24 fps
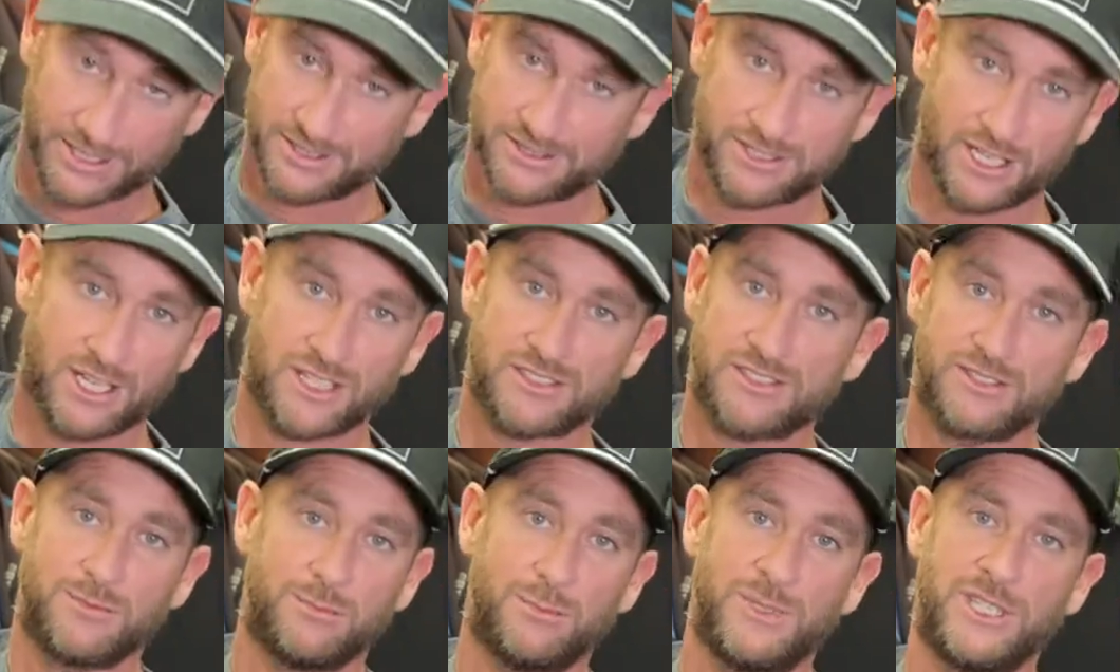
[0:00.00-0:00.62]
It
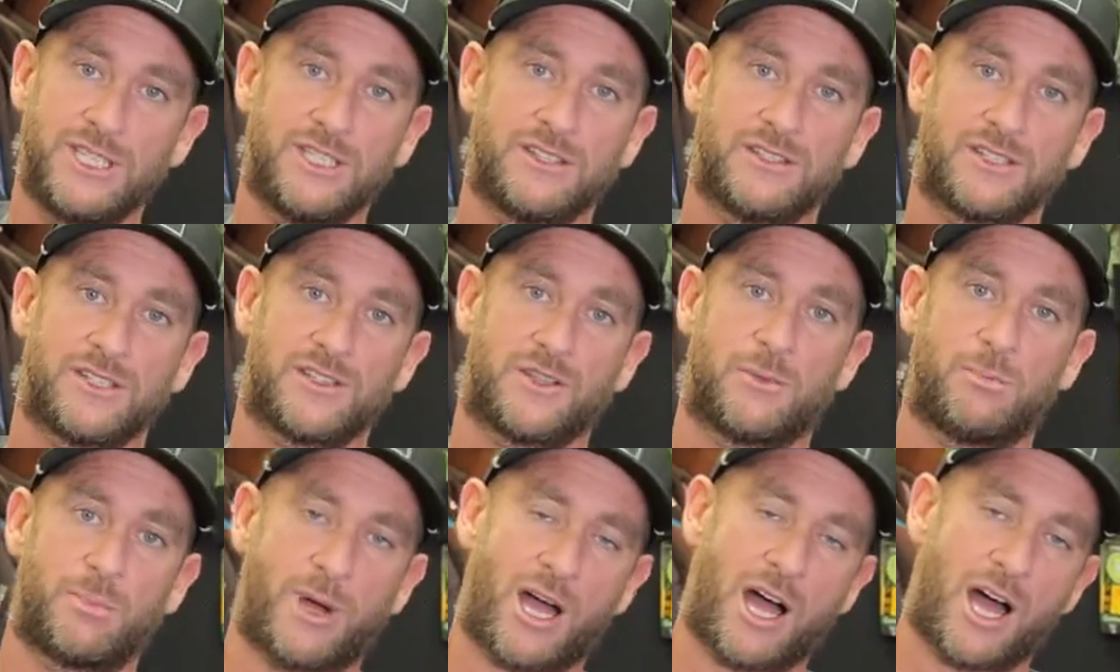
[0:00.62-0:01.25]
doesn't mean
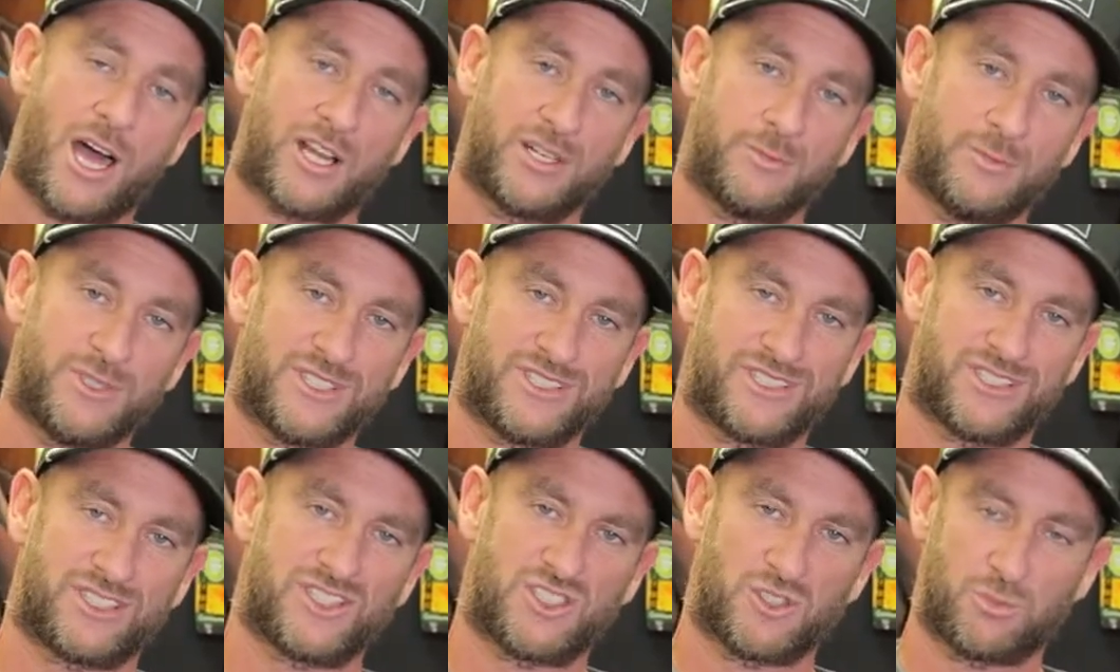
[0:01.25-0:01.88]
that the bottom
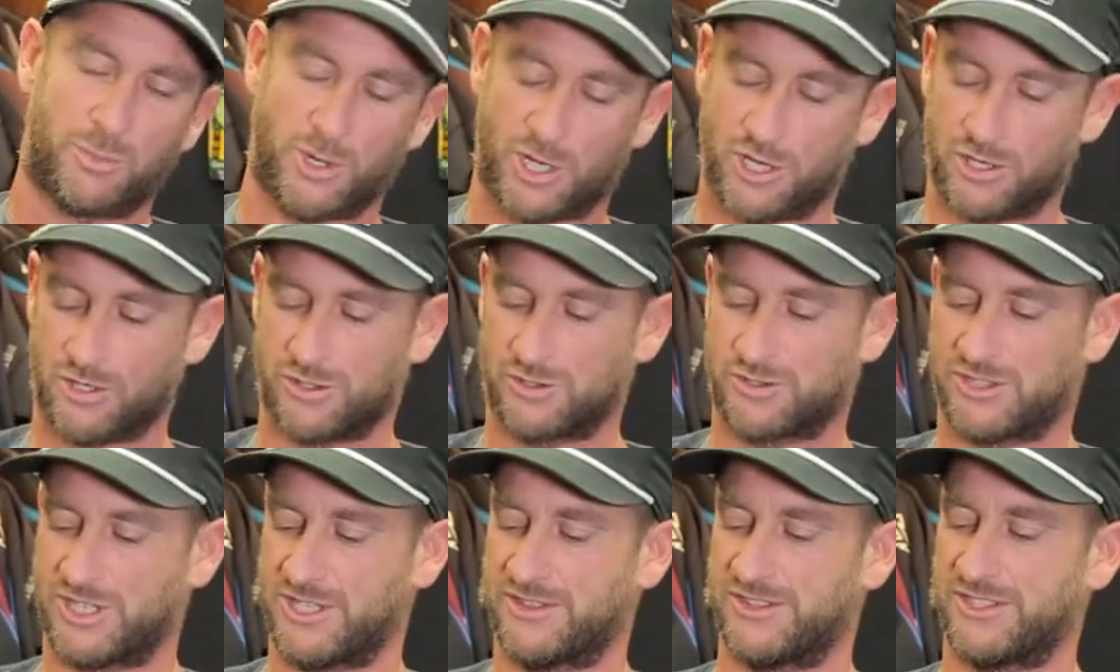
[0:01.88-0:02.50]
is
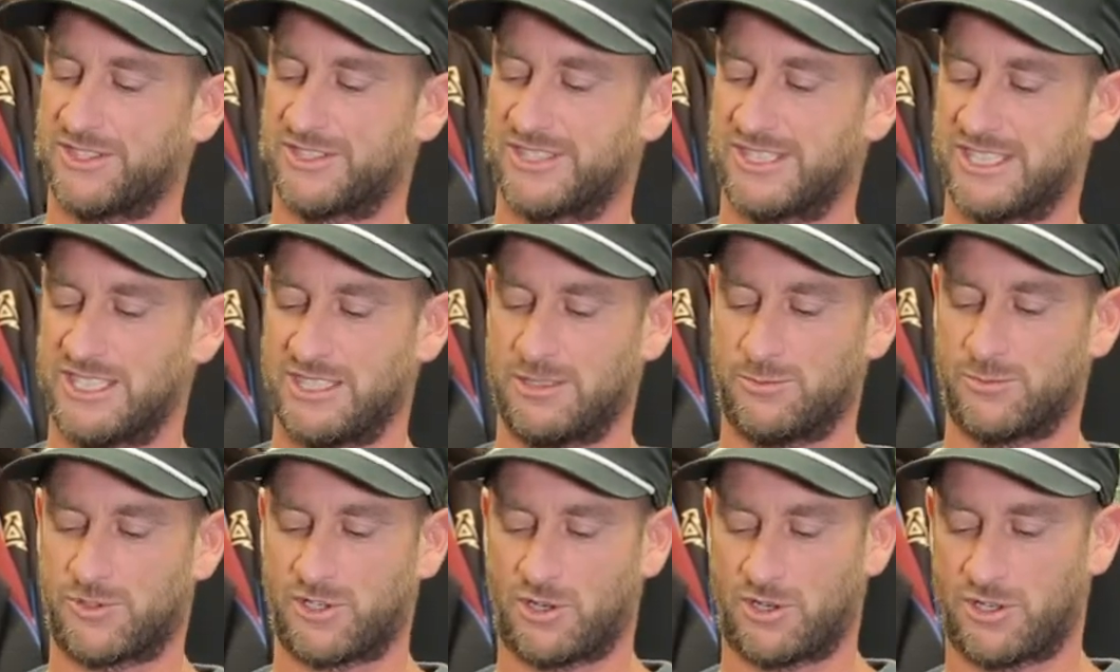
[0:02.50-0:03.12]
exposed and the
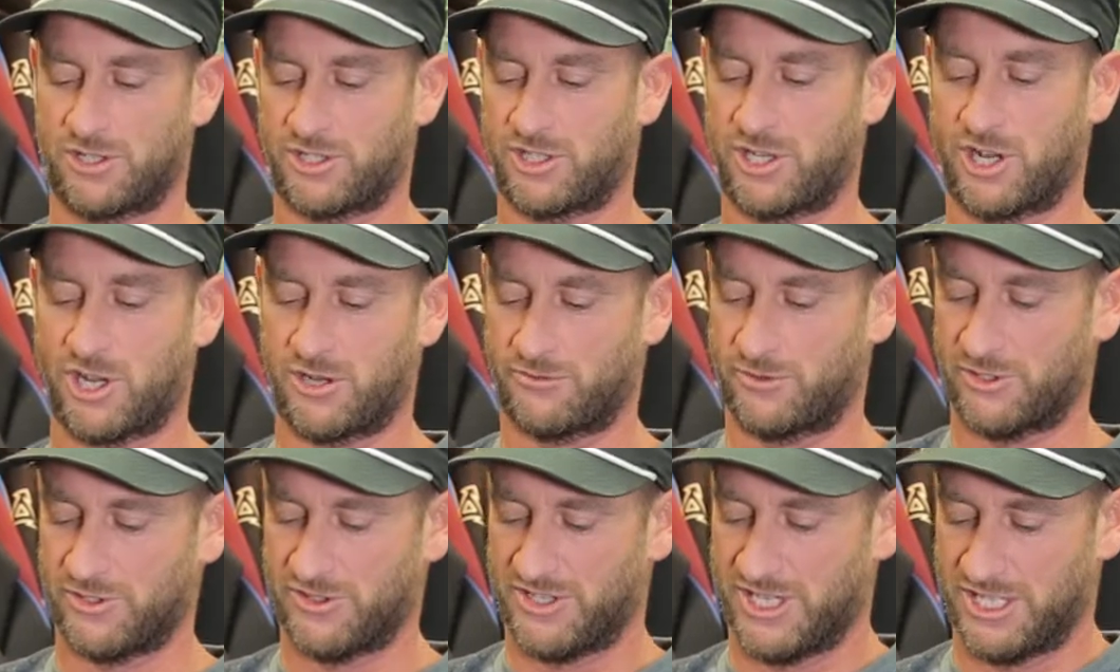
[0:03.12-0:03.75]
seams aren't
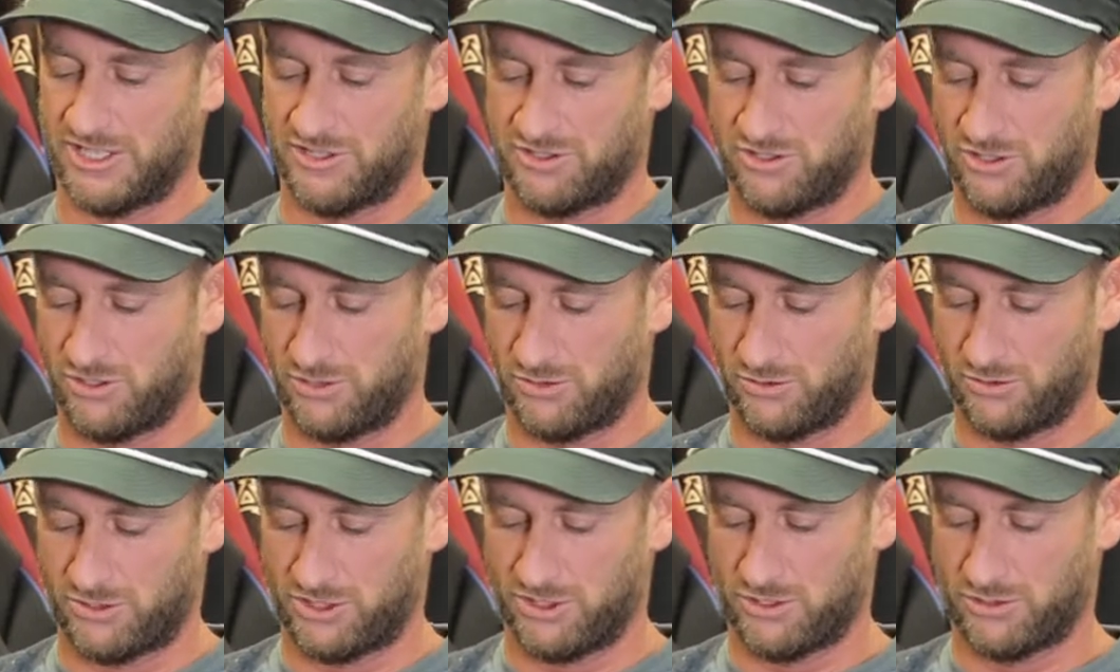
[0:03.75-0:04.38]
covered. They
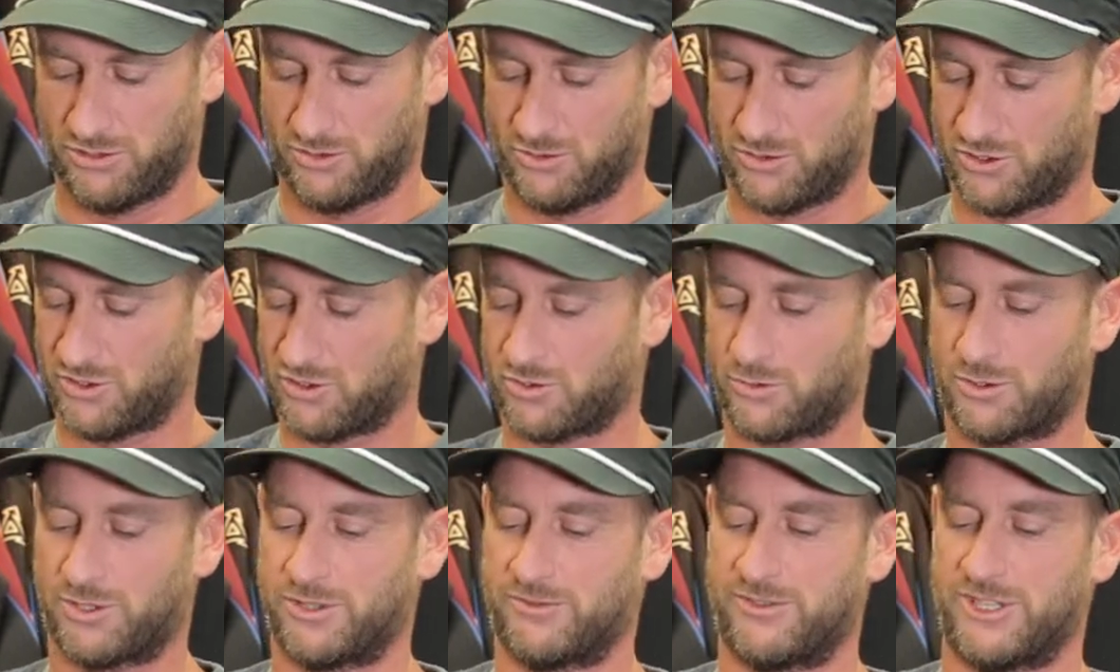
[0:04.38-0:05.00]
do use
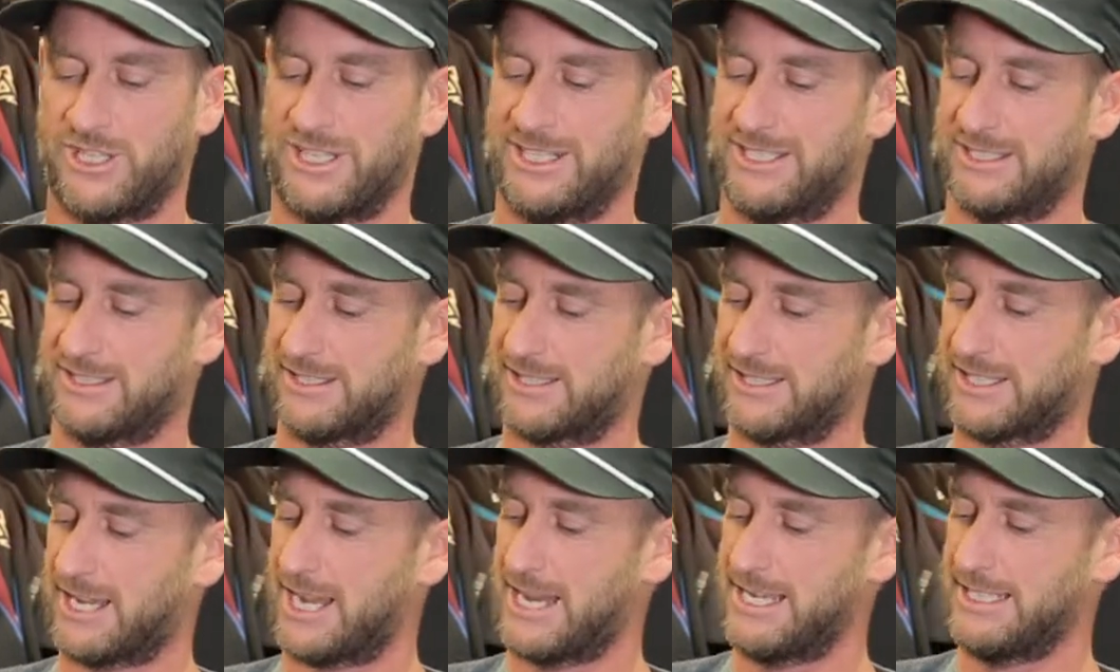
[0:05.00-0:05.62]
sort of an
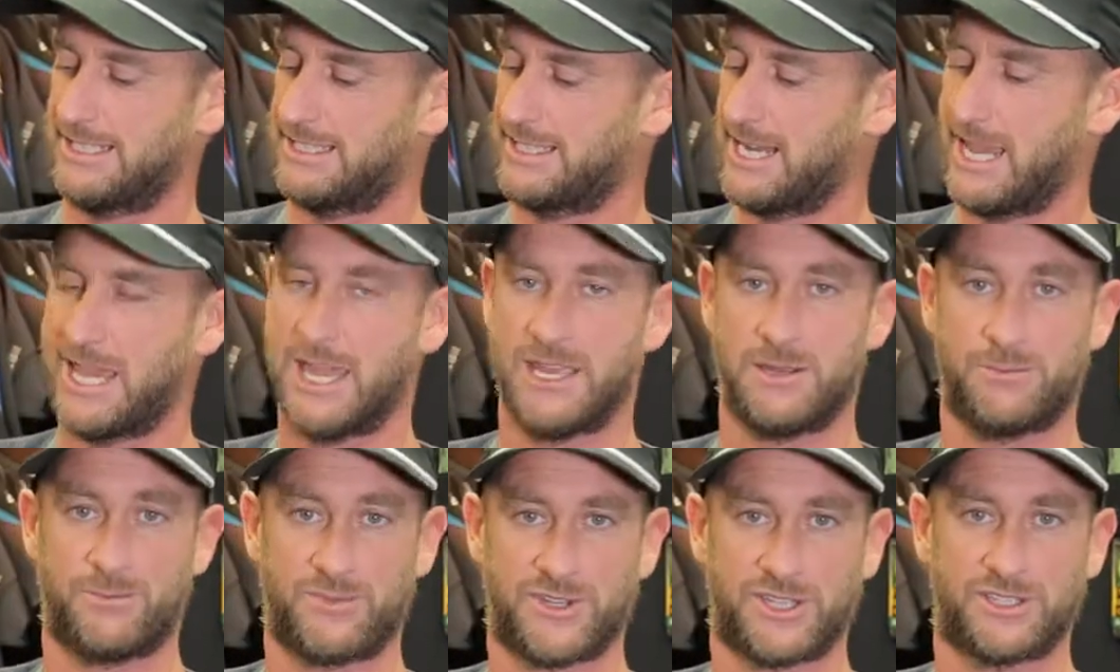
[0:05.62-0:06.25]
inside
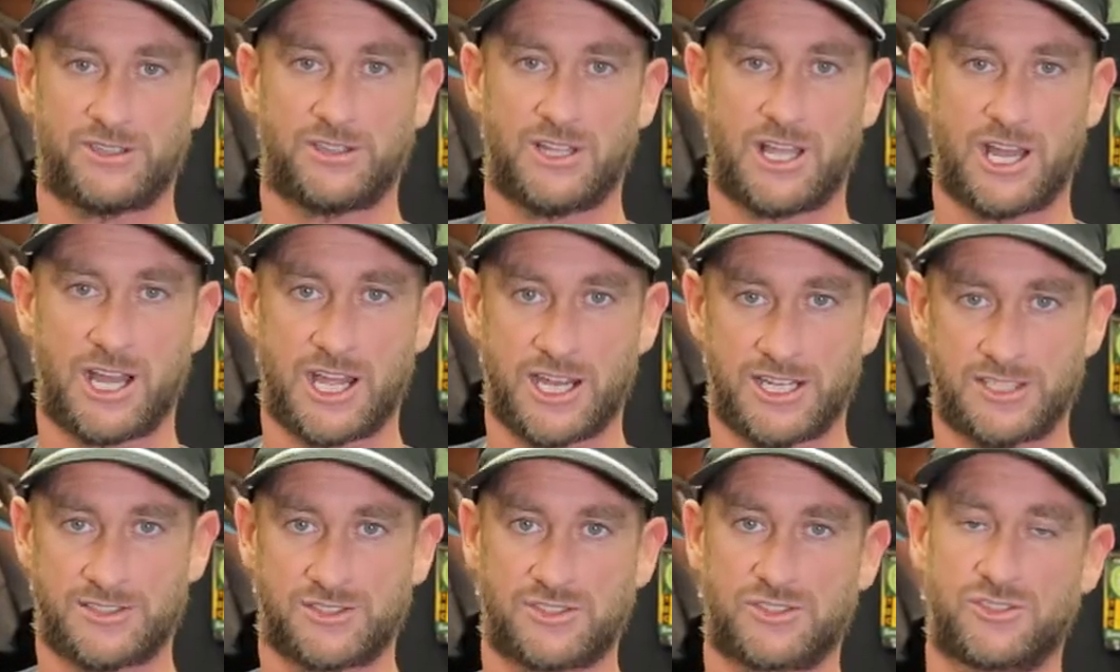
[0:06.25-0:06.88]
tape that
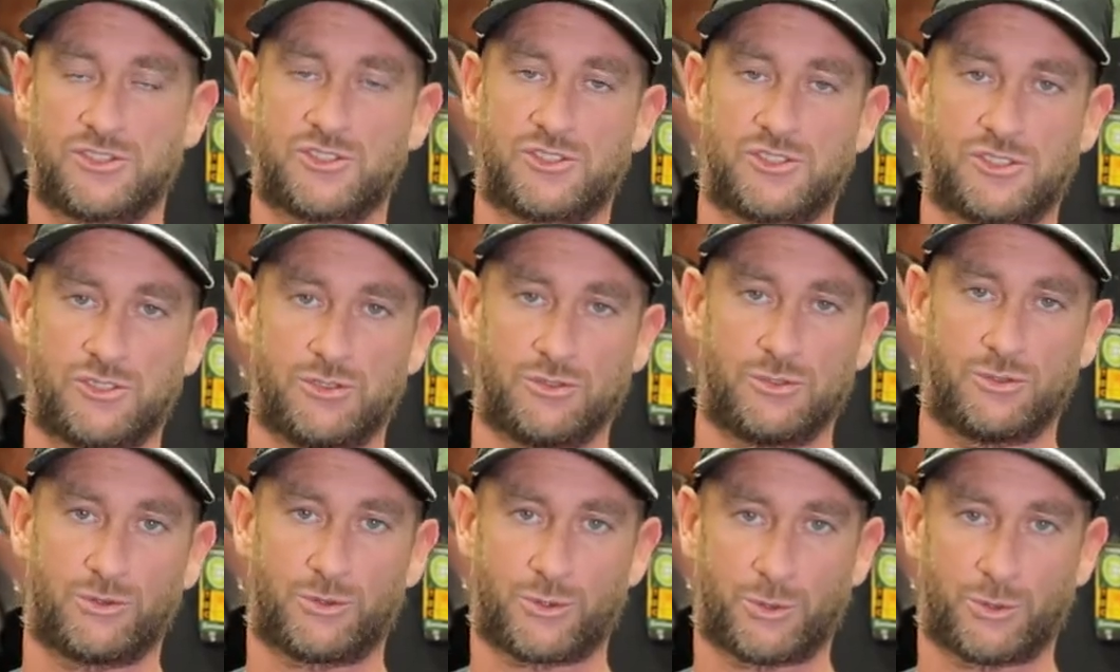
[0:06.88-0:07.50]
lines the suit